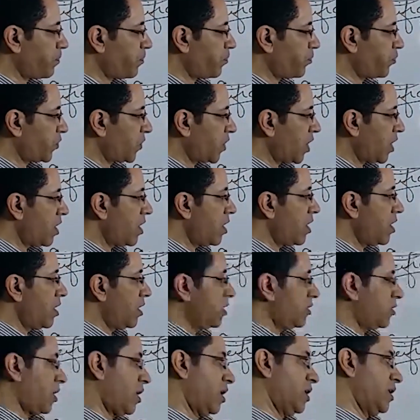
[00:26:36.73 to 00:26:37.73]
or the
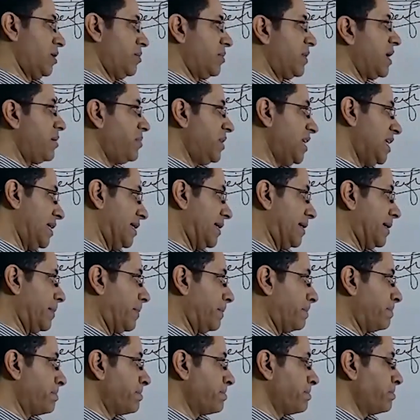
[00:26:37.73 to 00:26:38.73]
liver
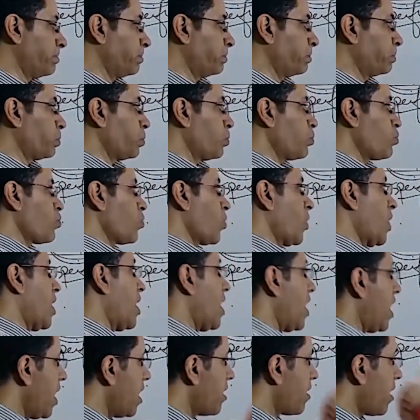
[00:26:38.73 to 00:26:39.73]
synthesize abnormal
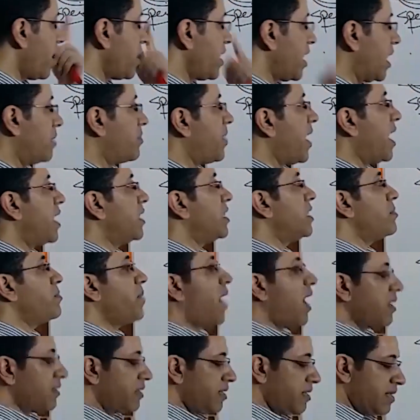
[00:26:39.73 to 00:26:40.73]
form of the
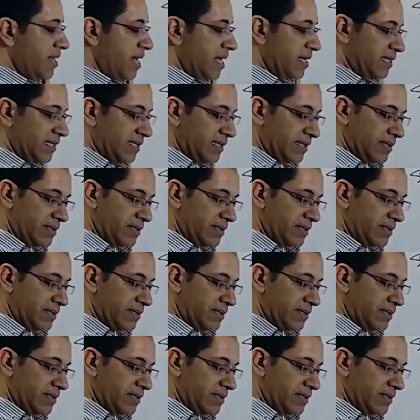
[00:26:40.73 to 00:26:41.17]
enzyme.